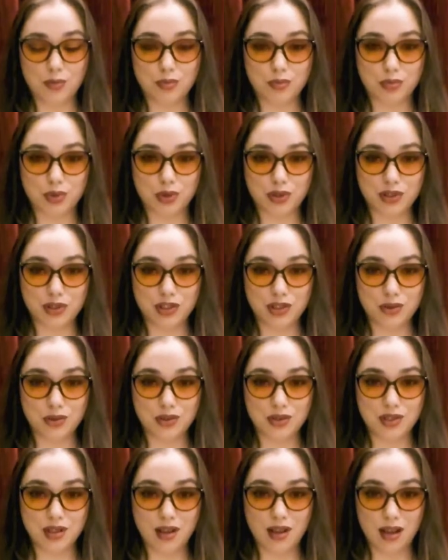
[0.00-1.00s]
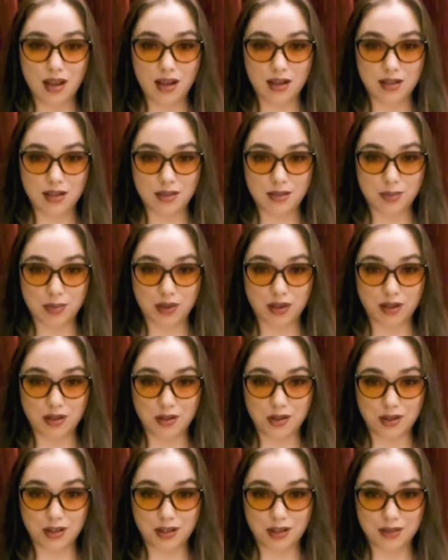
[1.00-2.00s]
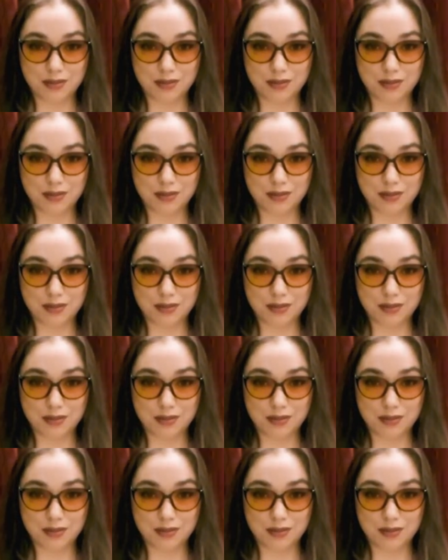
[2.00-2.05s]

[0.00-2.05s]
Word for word: produced his plunder.